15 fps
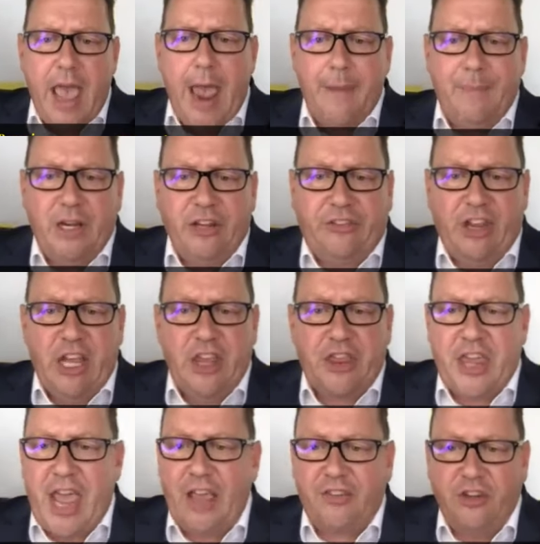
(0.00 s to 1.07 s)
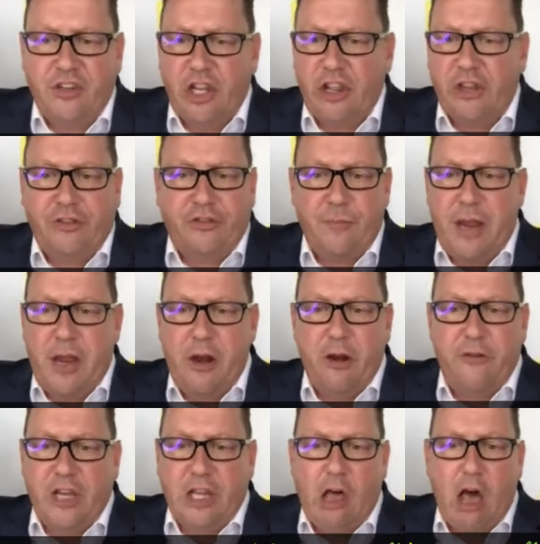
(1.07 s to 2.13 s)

Happy to see $1,000 from here if you